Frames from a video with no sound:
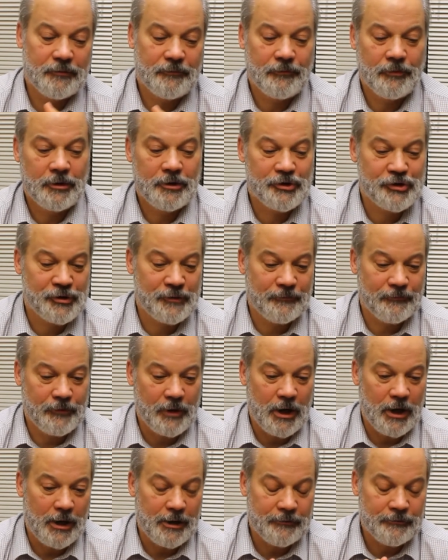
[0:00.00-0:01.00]
Ferguson
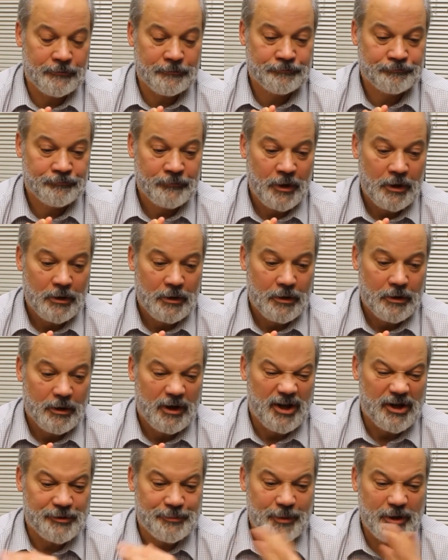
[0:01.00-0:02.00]
5
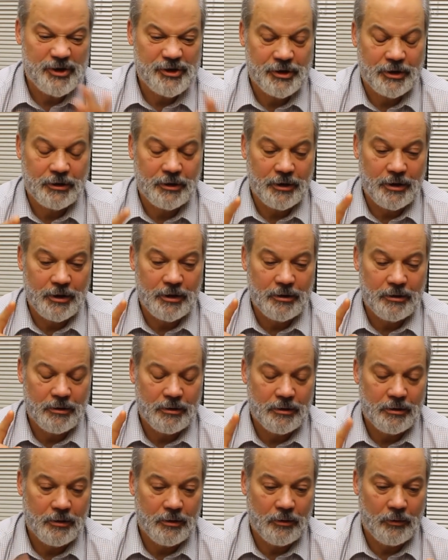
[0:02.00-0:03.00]
is basically
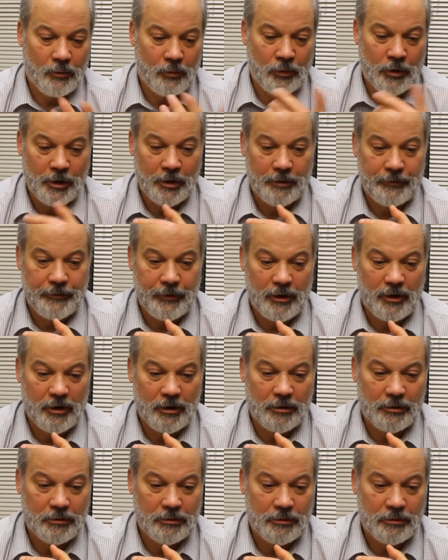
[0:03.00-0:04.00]

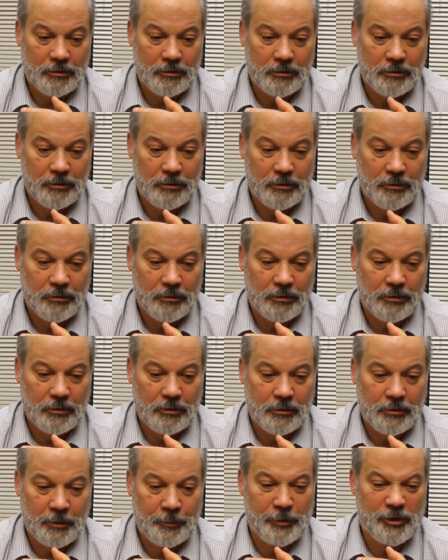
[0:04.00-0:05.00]
where
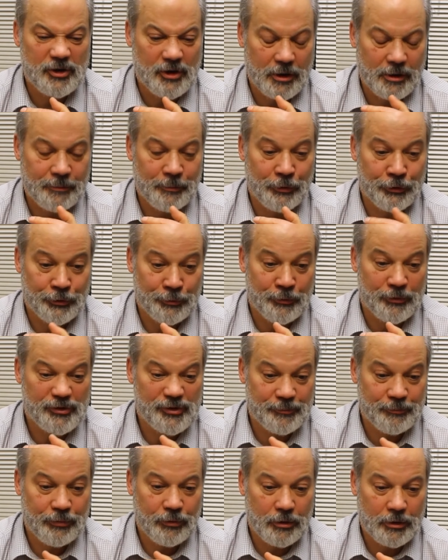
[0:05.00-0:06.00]
let me talk about the most
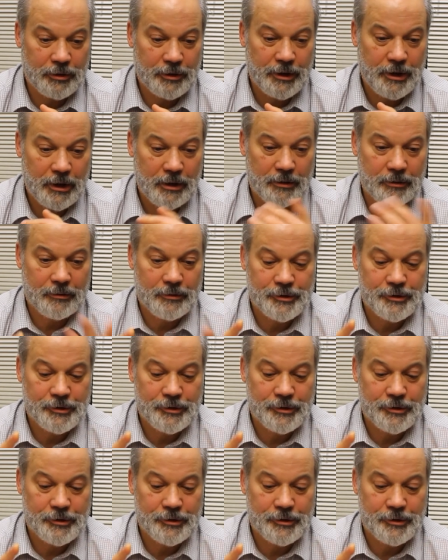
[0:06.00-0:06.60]
important category.